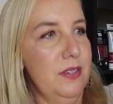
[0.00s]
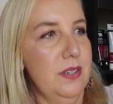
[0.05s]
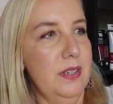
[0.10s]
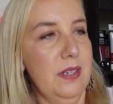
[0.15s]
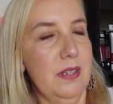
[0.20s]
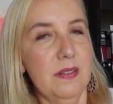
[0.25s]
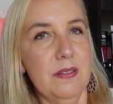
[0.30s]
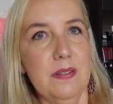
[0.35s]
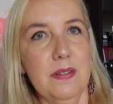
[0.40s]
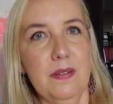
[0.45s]
she
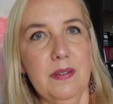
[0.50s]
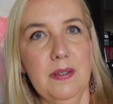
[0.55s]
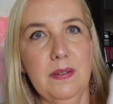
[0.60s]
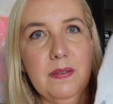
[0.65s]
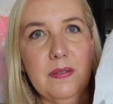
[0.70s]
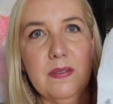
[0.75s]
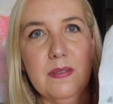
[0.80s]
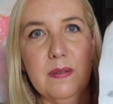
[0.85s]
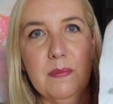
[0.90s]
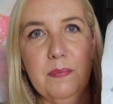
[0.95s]
also
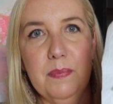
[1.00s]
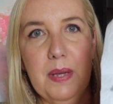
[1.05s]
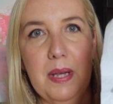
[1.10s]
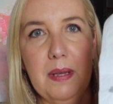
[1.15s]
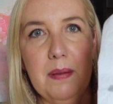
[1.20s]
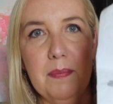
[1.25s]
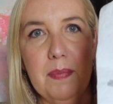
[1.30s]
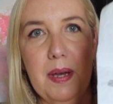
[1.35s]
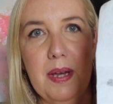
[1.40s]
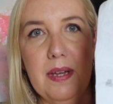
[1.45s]
used some
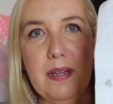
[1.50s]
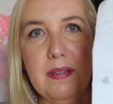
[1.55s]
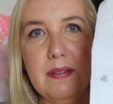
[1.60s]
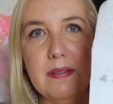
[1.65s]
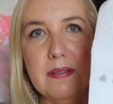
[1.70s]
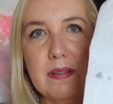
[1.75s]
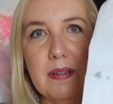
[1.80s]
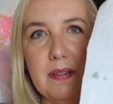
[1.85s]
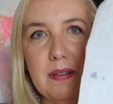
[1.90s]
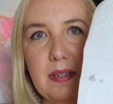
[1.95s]
paint
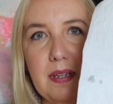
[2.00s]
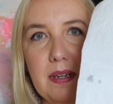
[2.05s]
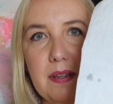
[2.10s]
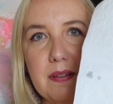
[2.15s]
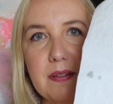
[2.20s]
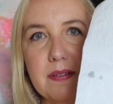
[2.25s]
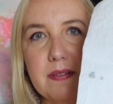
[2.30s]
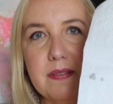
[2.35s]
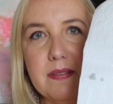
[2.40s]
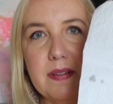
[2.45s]
pens on the
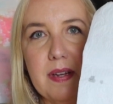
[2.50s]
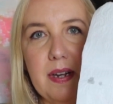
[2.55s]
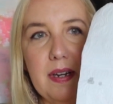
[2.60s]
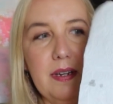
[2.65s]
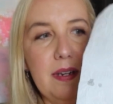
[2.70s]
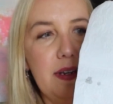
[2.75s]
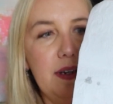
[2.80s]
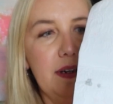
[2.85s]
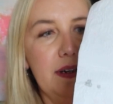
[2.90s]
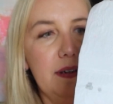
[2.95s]
other side
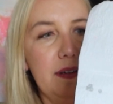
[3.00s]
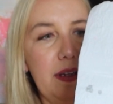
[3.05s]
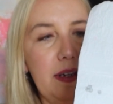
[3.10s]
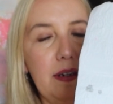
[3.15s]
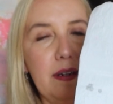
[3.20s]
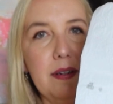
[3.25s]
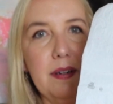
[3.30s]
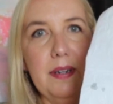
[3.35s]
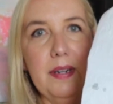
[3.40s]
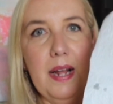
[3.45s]
here, like
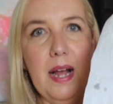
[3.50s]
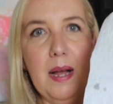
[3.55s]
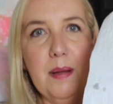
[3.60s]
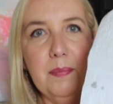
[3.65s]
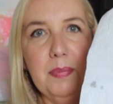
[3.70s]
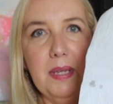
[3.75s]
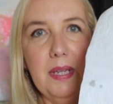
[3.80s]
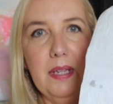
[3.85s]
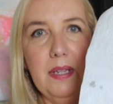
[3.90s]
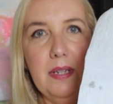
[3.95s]
on a
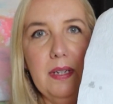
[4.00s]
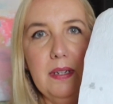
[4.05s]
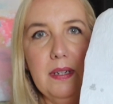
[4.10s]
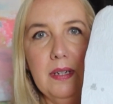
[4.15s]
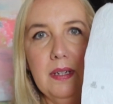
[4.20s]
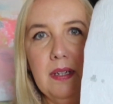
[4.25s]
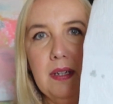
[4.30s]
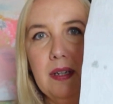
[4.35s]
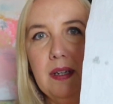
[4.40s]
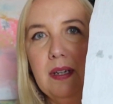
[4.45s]

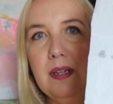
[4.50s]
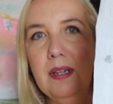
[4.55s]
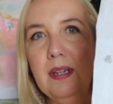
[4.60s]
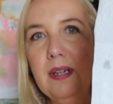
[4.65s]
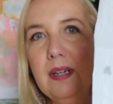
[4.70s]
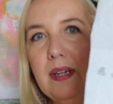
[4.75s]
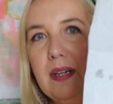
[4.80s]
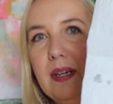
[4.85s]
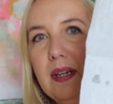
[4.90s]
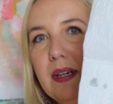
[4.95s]
napkin.
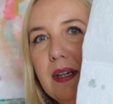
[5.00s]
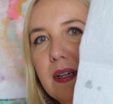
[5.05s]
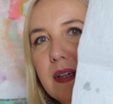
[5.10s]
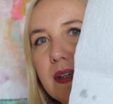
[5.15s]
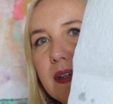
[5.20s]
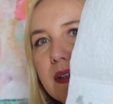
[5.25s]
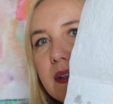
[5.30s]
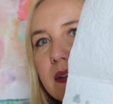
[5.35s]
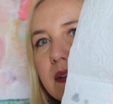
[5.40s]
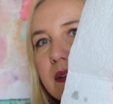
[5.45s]

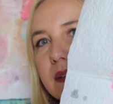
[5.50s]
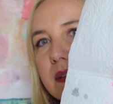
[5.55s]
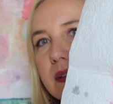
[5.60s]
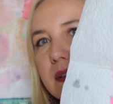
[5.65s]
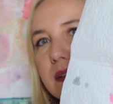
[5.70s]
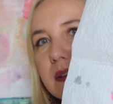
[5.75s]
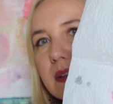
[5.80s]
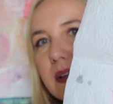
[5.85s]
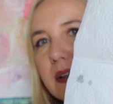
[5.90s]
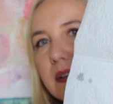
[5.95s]
And
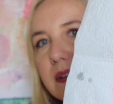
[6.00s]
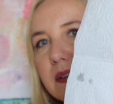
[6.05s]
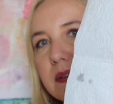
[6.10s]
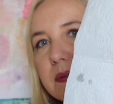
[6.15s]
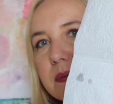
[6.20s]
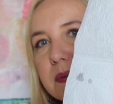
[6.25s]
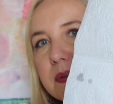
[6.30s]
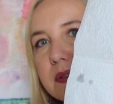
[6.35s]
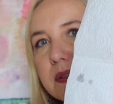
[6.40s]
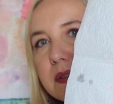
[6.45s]
these
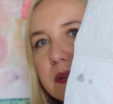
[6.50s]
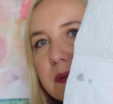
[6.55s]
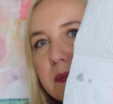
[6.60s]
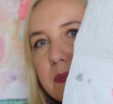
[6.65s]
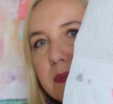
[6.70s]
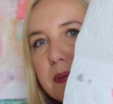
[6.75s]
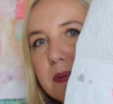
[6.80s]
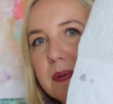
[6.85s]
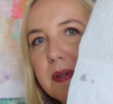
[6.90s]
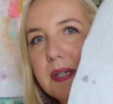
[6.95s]
colors were so
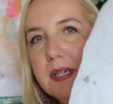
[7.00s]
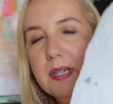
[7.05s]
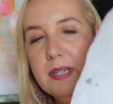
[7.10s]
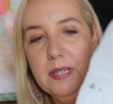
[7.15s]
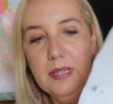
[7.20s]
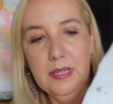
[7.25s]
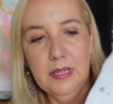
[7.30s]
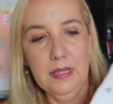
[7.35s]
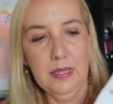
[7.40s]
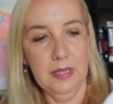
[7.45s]

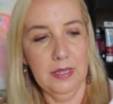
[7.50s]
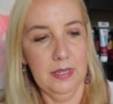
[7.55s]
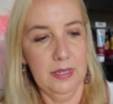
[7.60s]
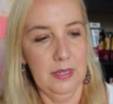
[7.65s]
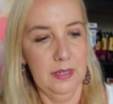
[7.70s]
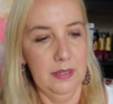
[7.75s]
pretty.